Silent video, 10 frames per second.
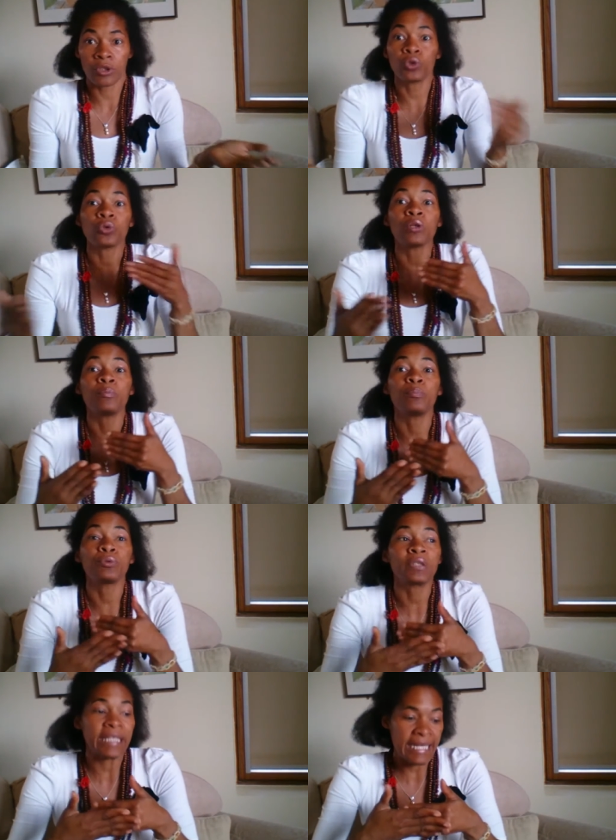You don't
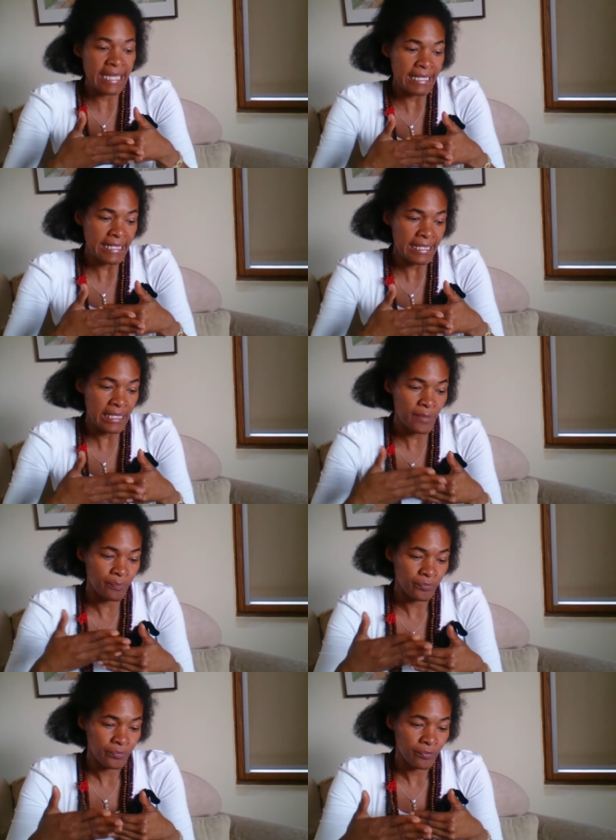put any
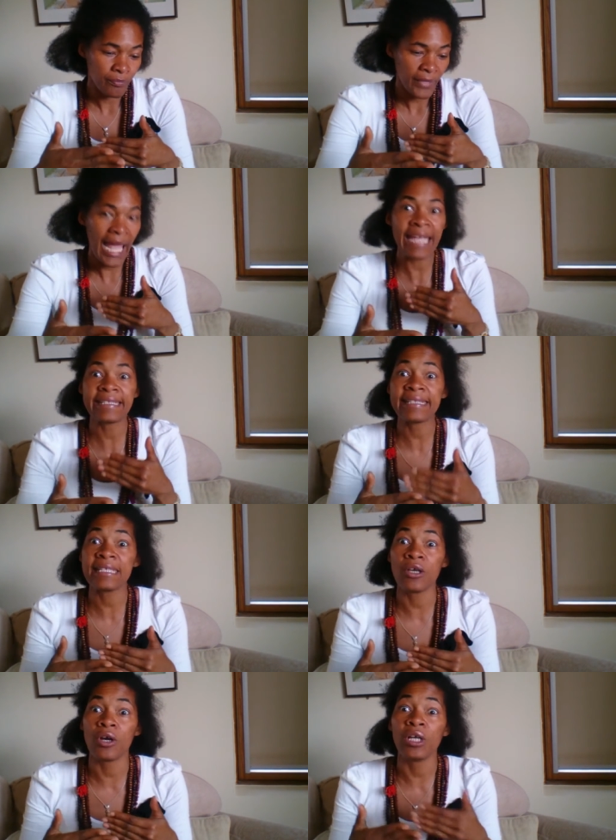
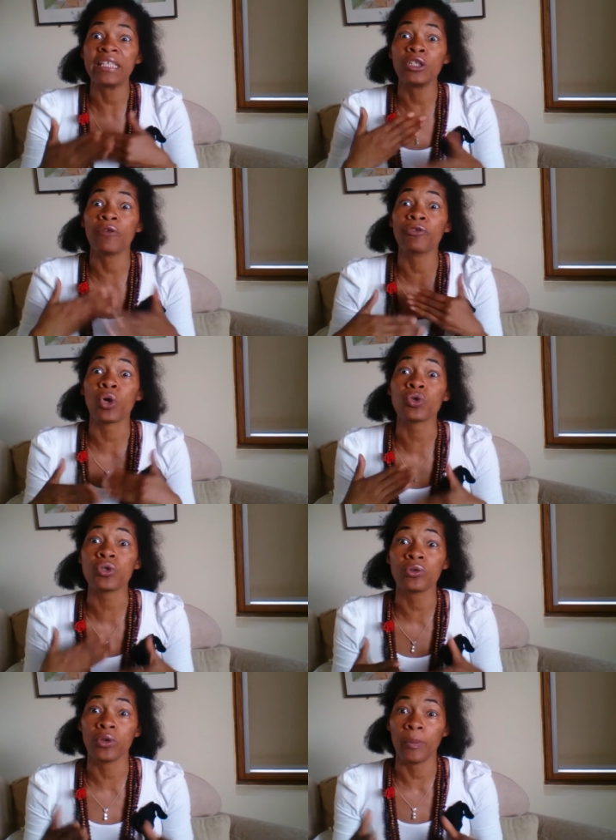idea uh, any of your
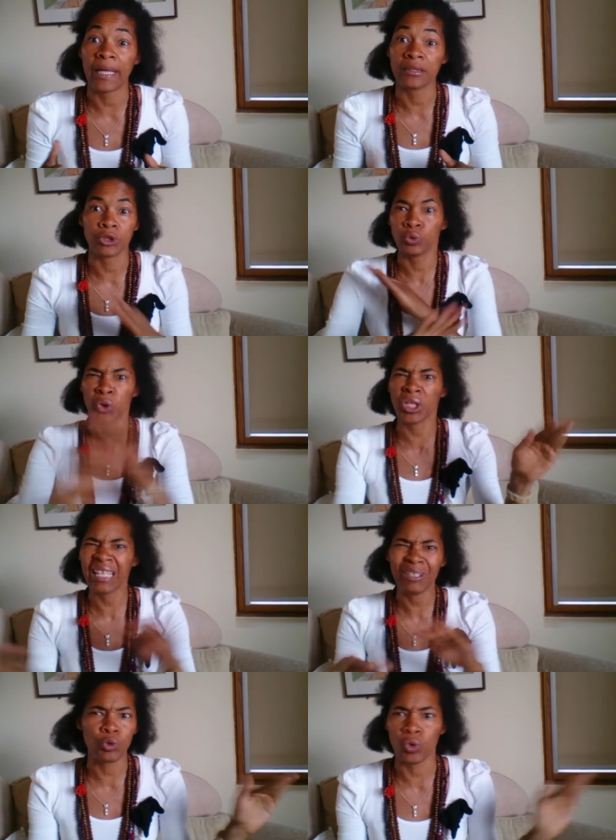thought about it you cut
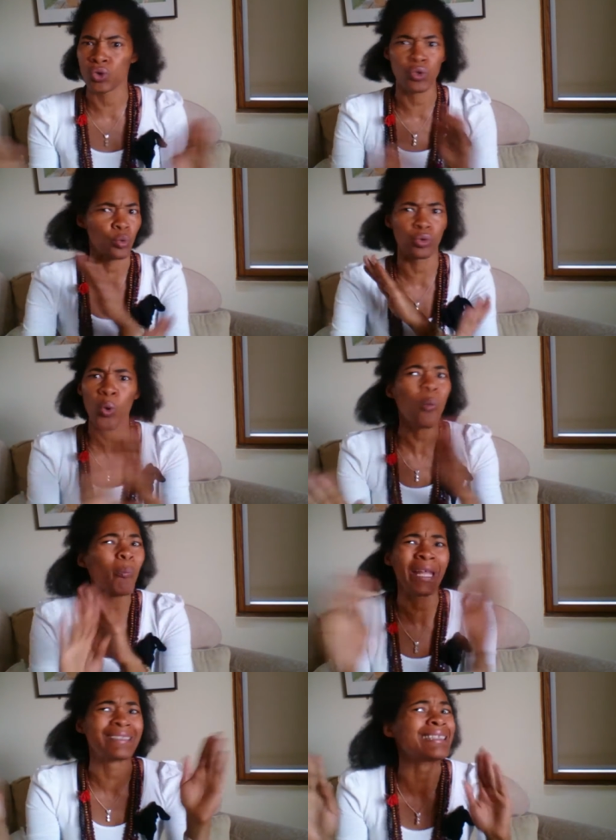out your thought
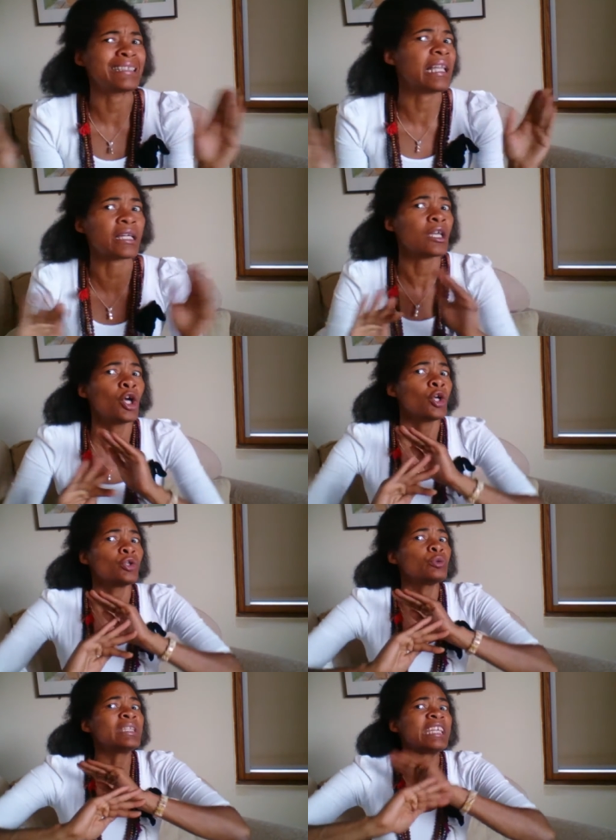completely like
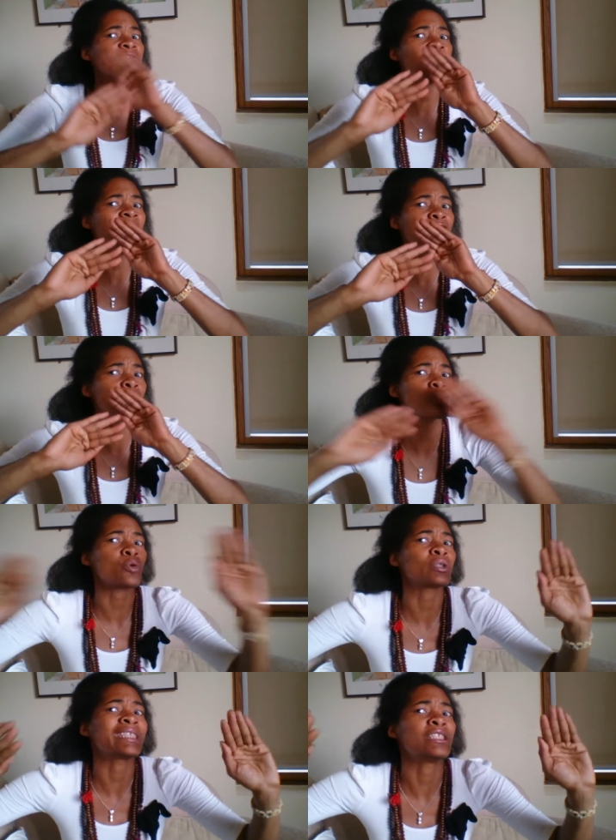you never have a
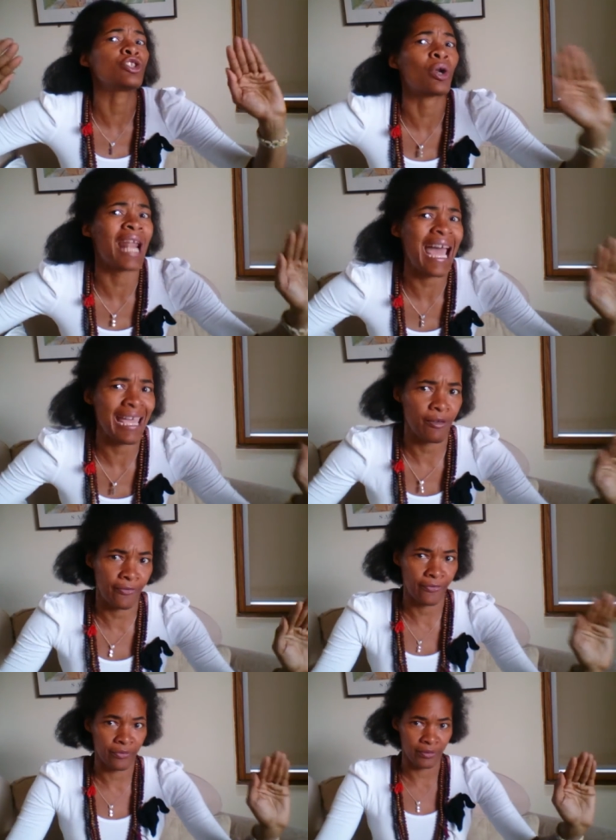thought in your life